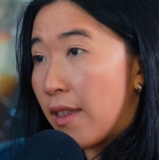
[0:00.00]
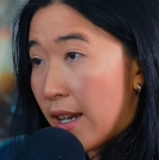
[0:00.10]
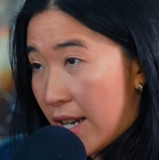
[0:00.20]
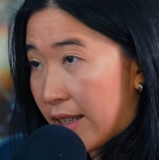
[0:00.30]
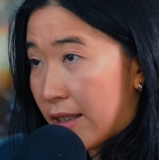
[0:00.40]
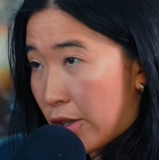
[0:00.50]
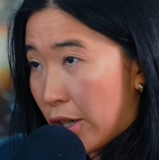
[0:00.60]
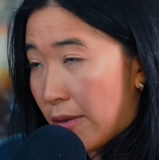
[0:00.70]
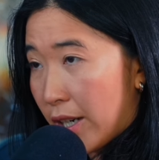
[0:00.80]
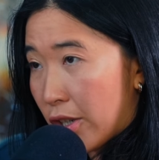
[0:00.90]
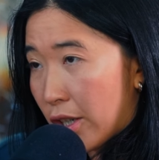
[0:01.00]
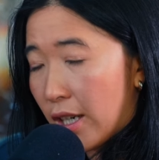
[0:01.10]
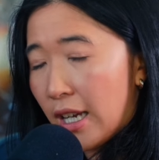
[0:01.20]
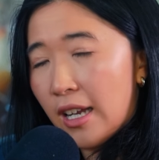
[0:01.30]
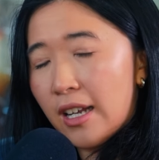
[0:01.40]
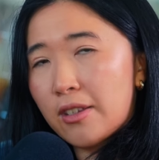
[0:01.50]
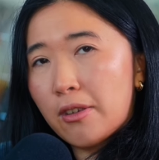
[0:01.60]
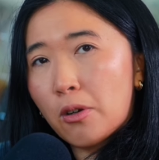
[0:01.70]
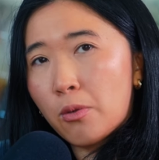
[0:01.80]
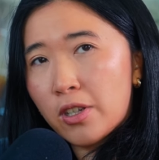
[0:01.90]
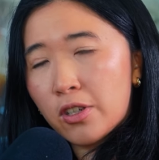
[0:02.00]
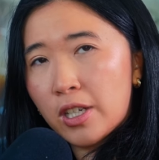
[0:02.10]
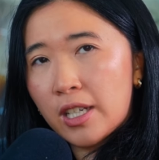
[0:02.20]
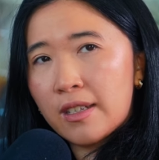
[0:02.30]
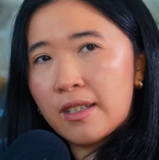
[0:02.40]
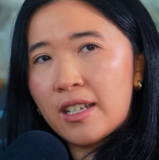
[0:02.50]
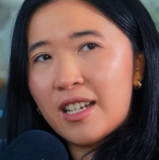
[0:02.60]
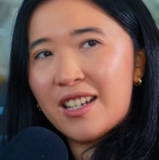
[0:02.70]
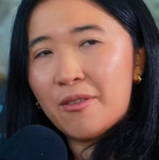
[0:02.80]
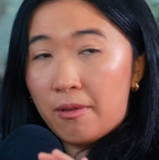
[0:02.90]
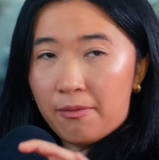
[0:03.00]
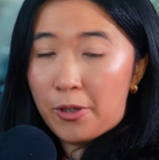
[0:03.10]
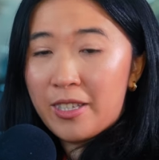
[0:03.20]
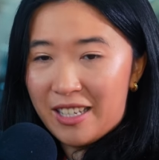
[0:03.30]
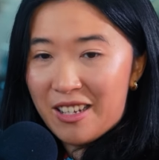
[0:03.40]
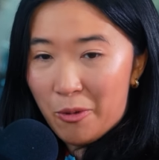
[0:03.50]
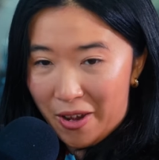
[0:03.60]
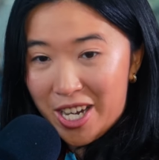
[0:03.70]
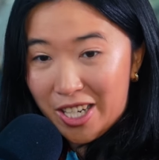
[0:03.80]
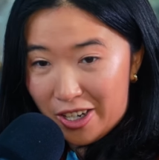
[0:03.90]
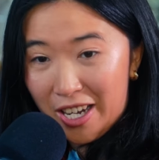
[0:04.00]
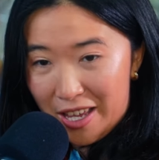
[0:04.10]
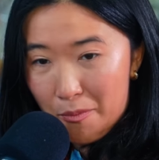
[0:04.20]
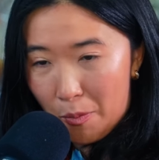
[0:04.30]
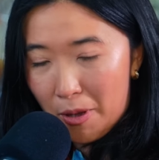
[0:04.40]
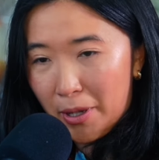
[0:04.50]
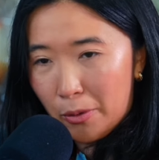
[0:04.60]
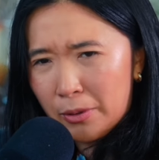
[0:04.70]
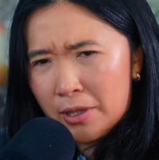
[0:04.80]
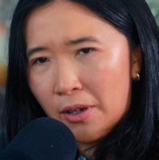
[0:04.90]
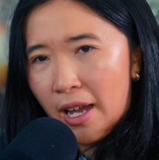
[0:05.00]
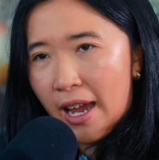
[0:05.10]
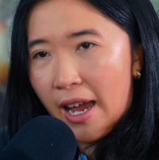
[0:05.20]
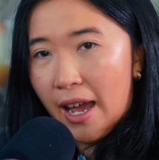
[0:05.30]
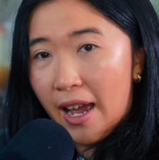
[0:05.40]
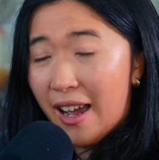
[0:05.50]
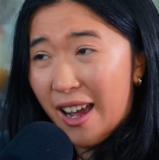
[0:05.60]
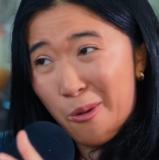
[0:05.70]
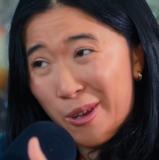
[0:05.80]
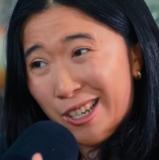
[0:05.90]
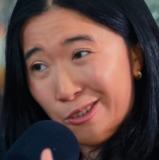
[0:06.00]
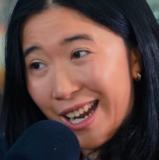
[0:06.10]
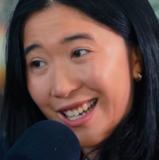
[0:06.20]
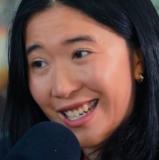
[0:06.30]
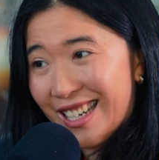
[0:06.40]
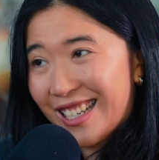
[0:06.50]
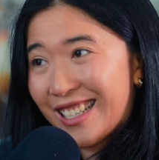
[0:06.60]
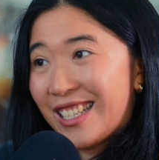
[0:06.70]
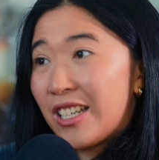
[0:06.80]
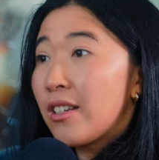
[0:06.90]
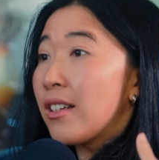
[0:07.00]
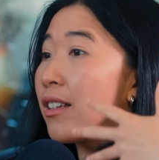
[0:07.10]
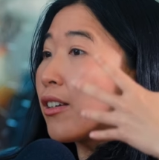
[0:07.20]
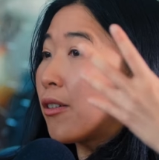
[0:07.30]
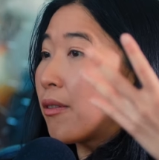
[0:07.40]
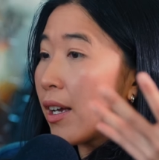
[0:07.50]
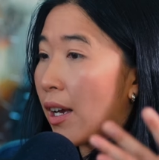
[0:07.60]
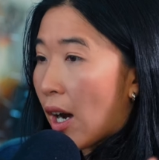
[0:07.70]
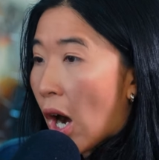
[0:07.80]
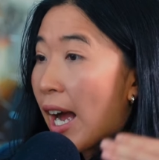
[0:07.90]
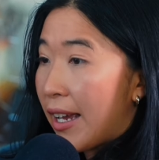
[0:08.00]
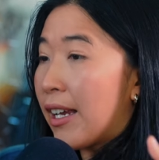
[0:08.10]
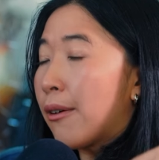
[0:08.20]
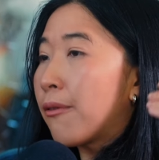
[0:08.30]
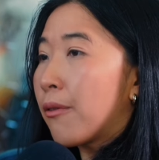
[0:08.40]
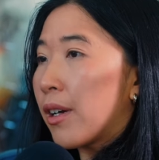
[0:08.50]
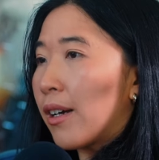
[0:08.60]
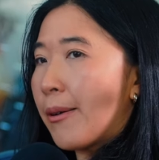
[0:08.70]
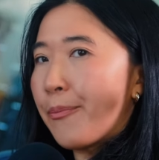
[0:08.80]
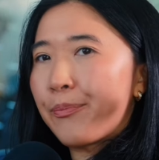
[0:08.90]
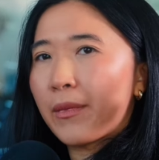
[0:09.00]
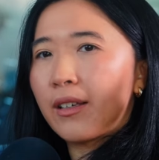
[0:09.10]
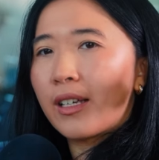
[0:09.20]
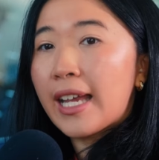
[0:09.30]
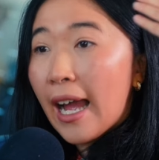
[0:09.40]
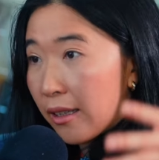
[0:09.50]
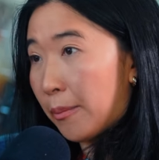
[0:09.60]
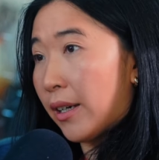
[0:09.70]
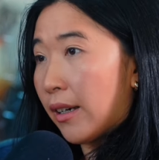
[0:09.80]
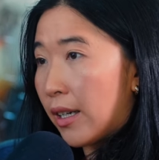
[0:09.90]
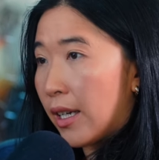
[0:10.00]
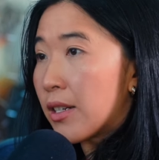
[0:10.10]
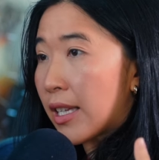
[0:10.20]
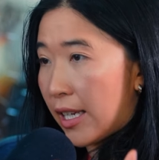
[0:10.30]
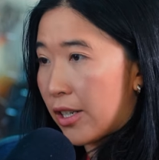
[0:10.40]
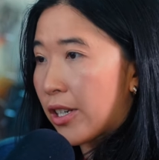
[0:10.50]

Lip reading: the next generation? So the question is, well, firstly, we haven't educated them properly, but also, are we attracting a high enough caliber into the